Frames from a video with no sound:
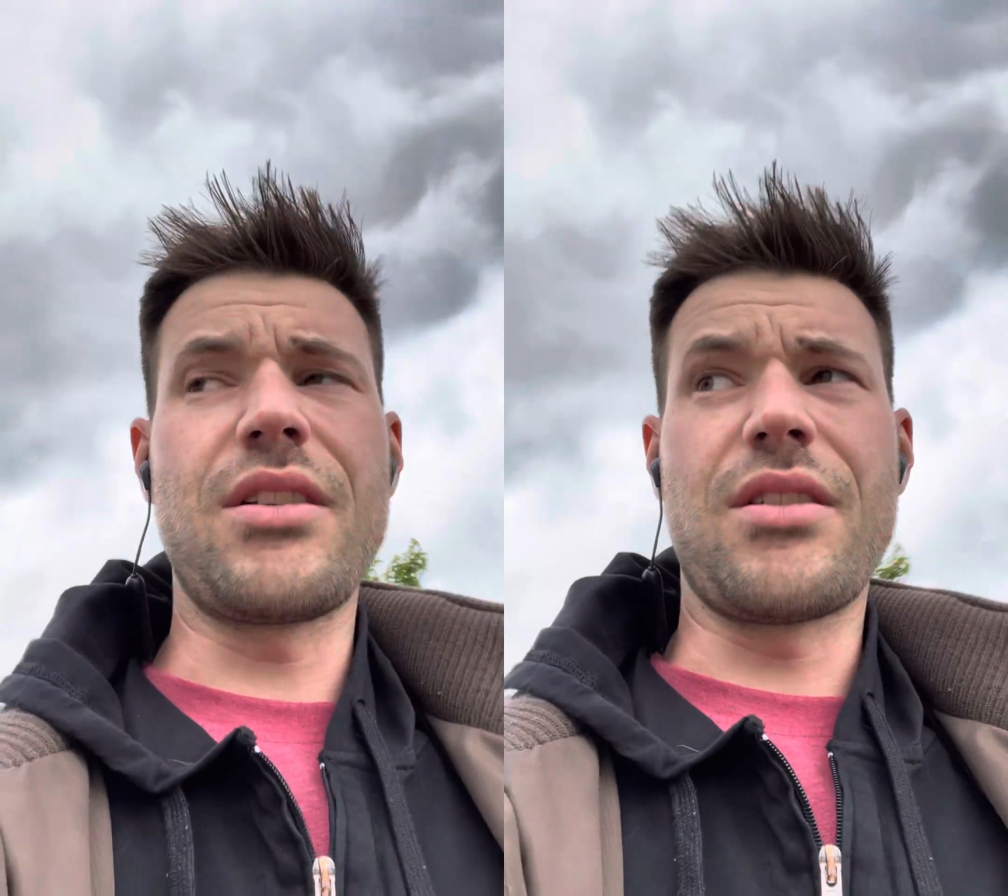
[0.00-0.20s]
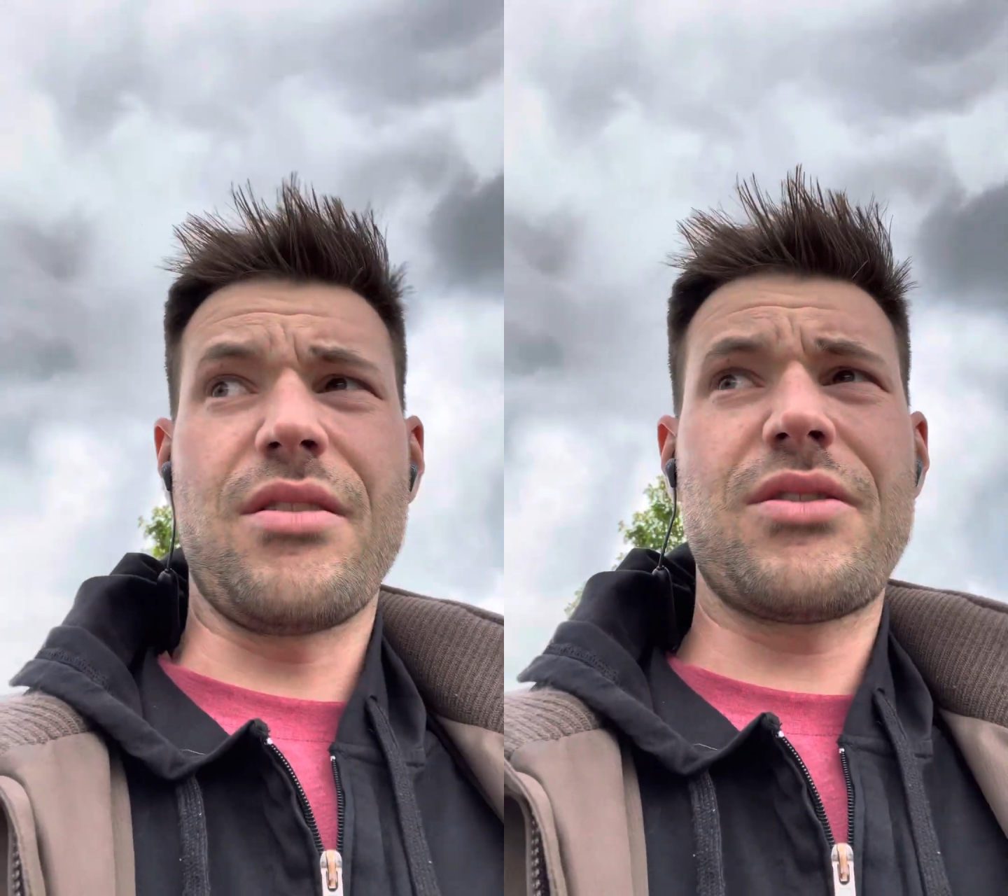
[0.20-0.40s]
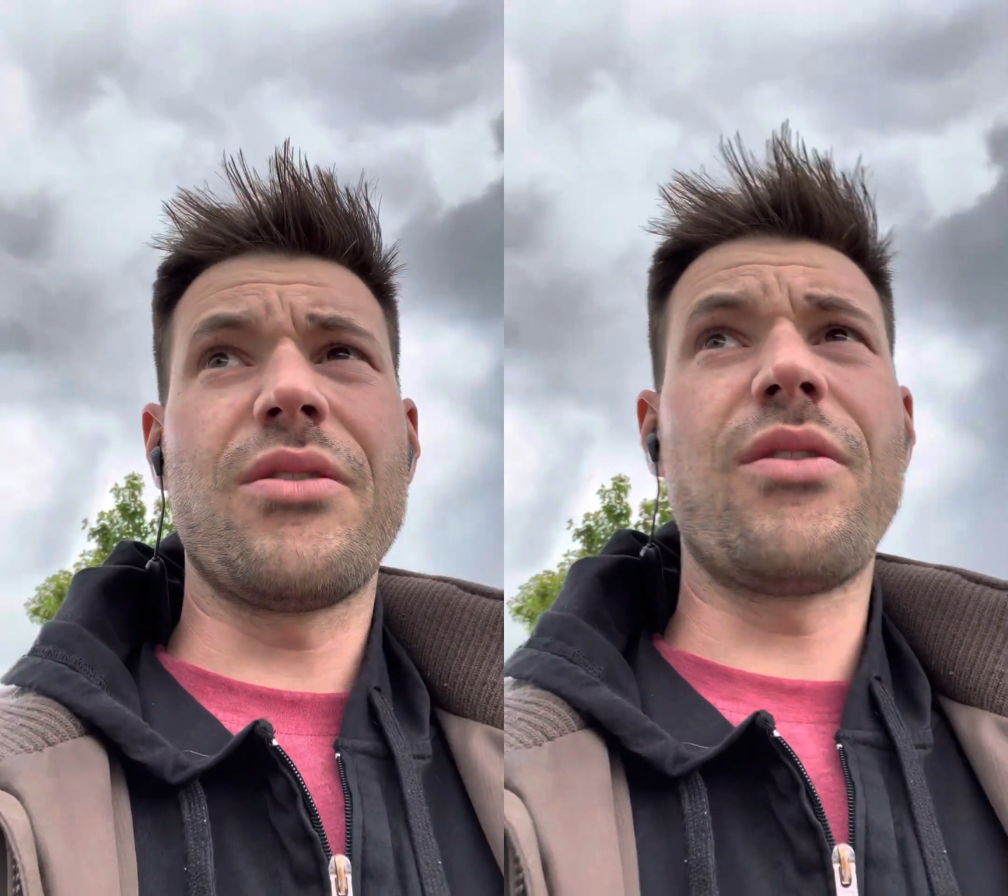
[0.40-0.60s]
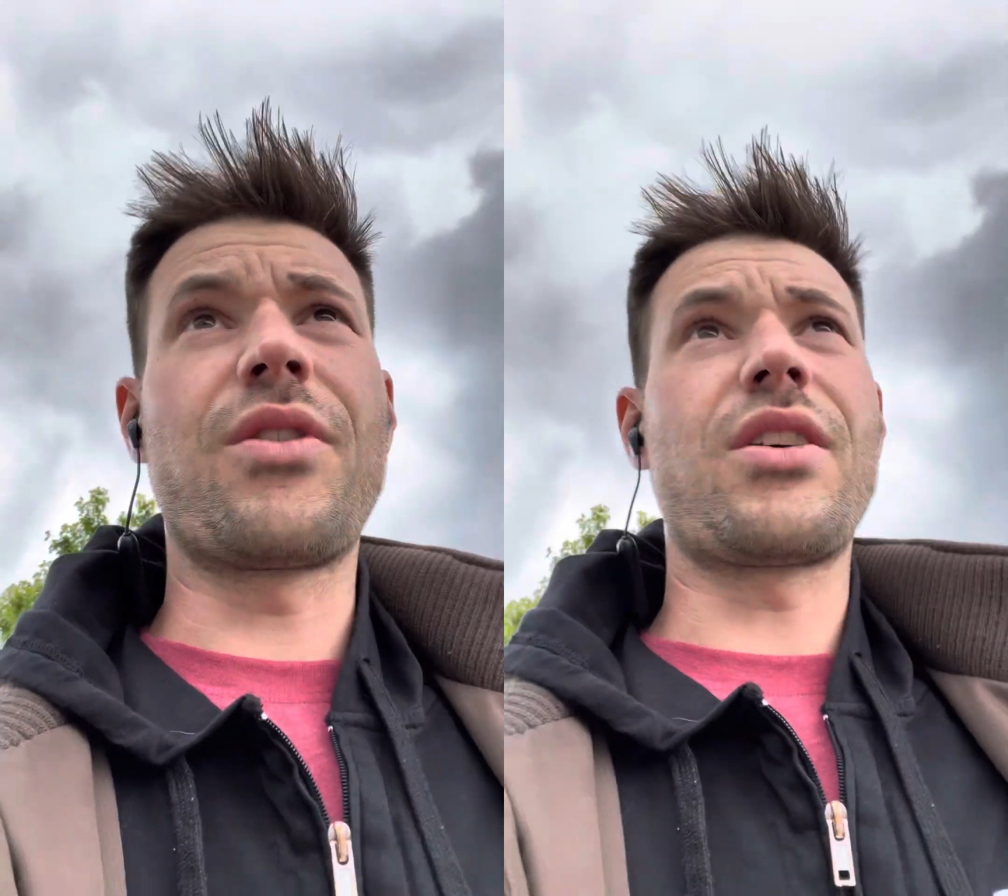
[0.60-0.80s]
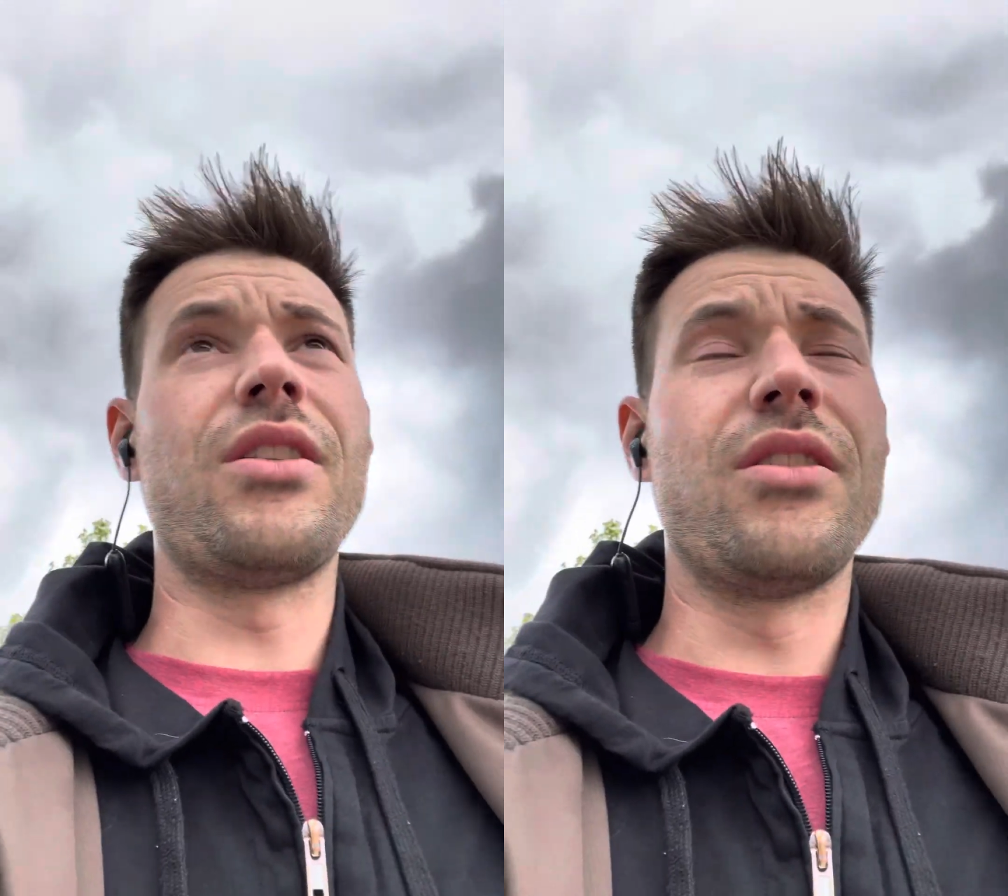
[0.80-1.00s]
And also, if you're
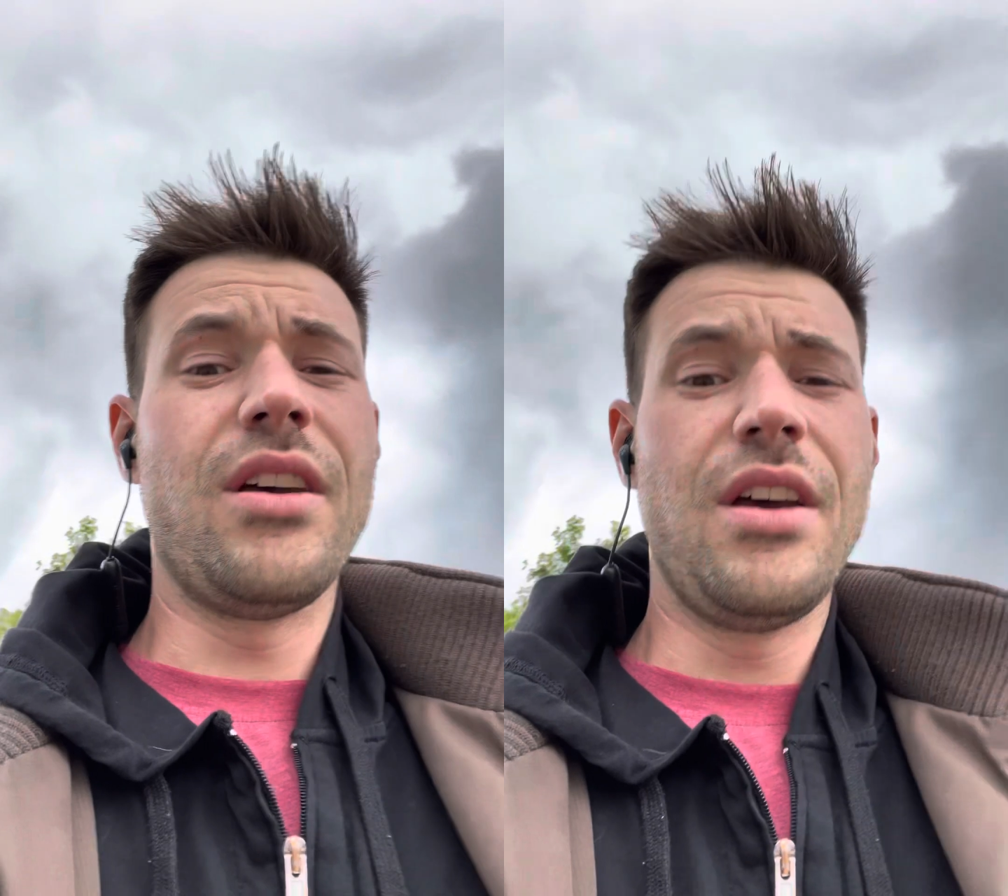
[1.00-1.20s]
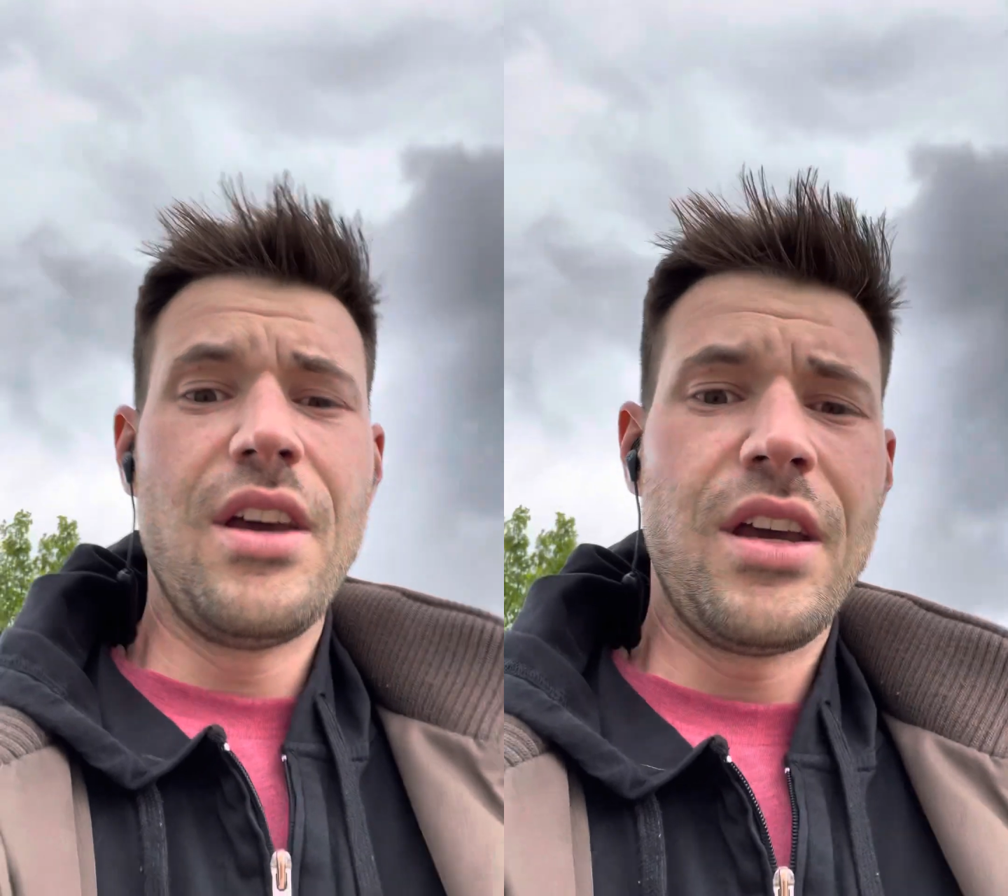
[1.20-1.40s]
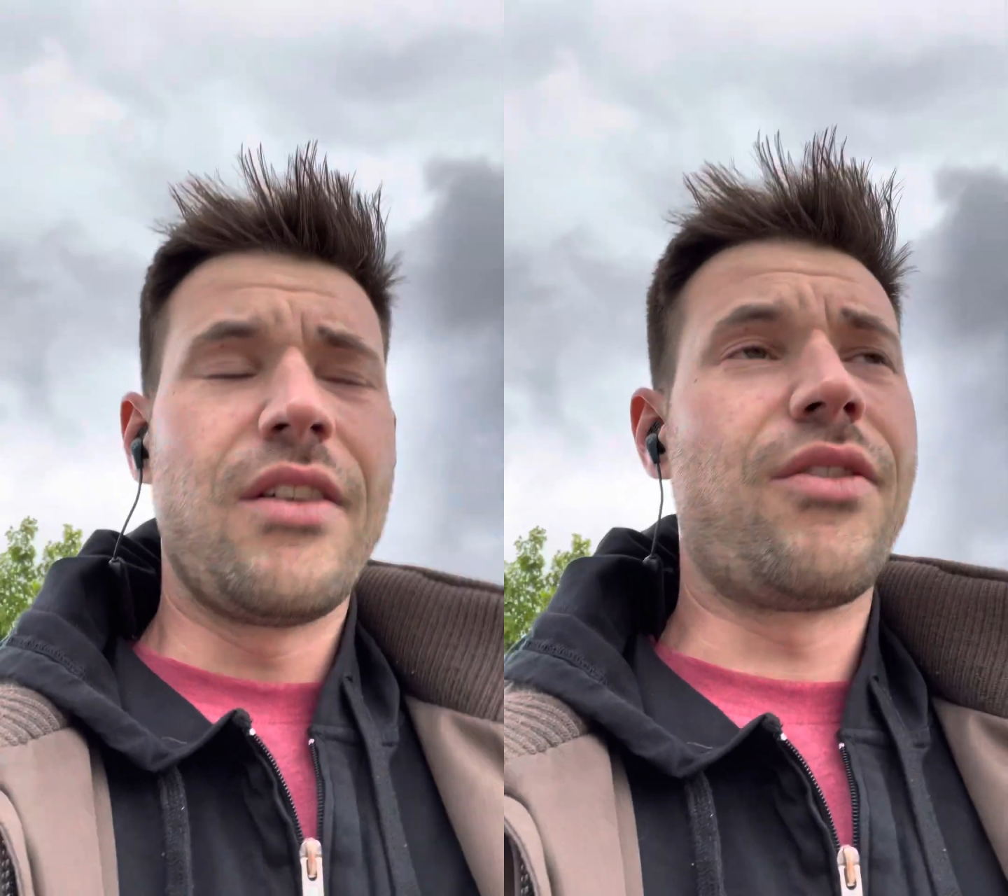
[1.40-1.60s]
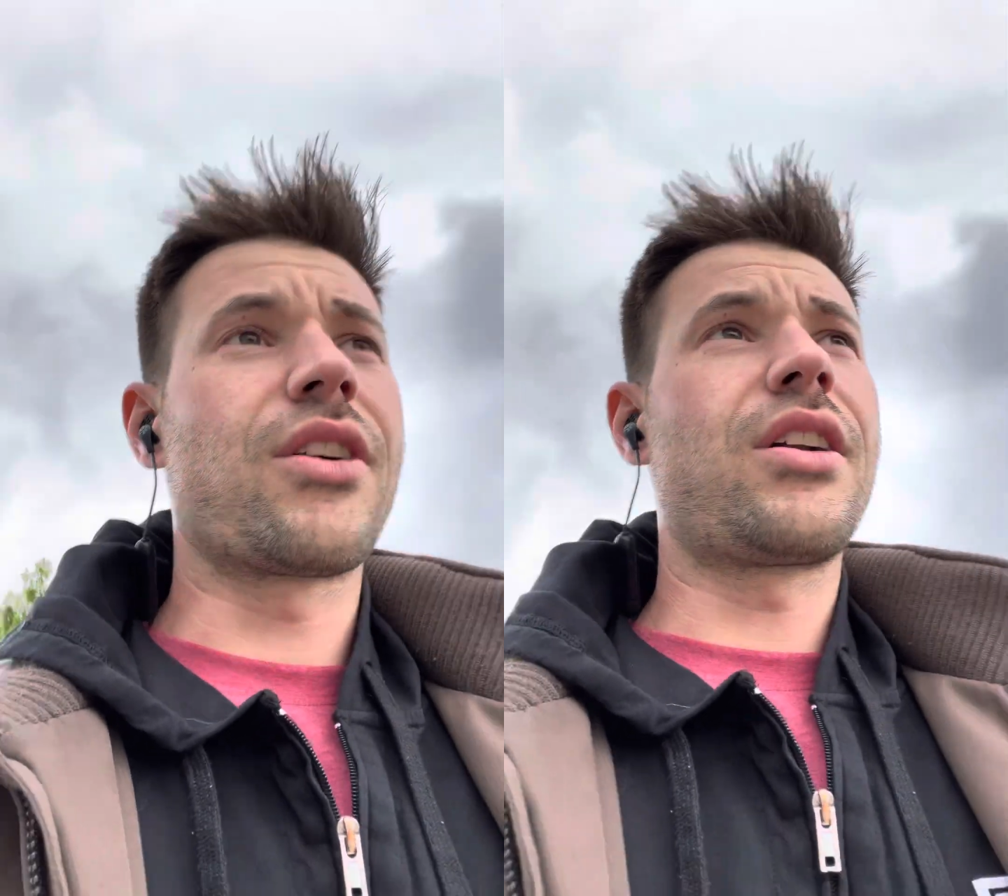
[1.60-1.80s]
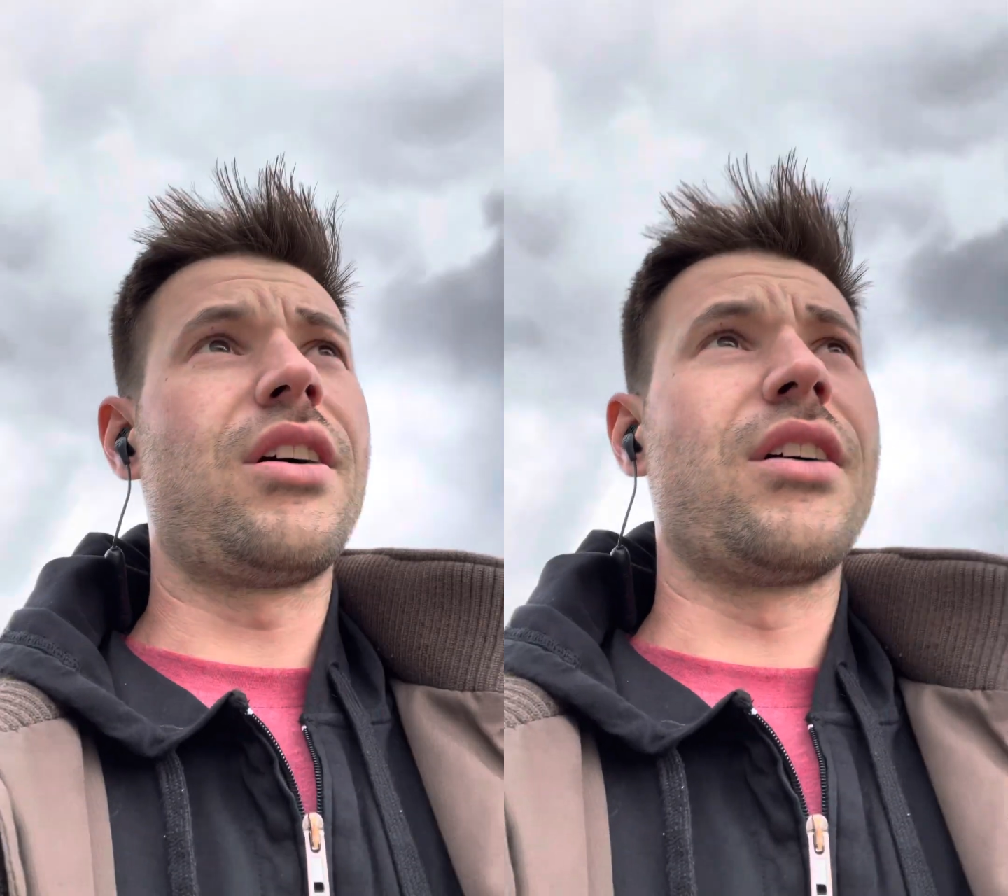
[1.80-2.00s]

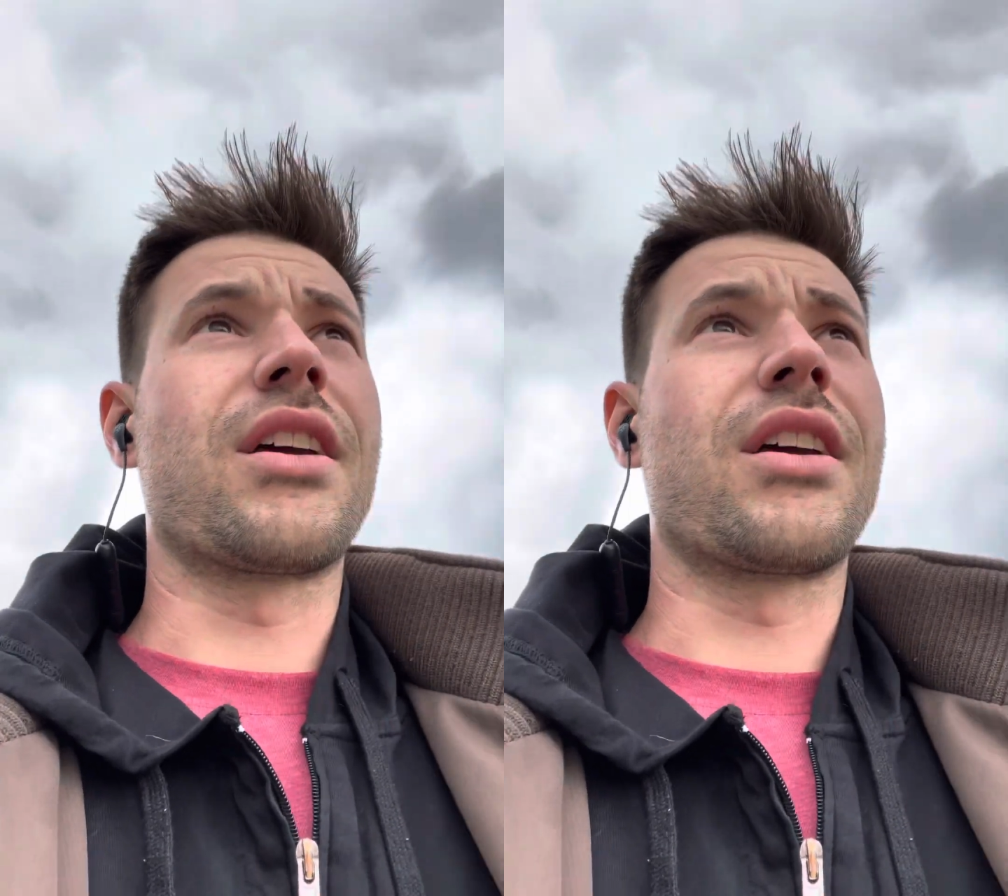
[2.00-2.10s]
gonna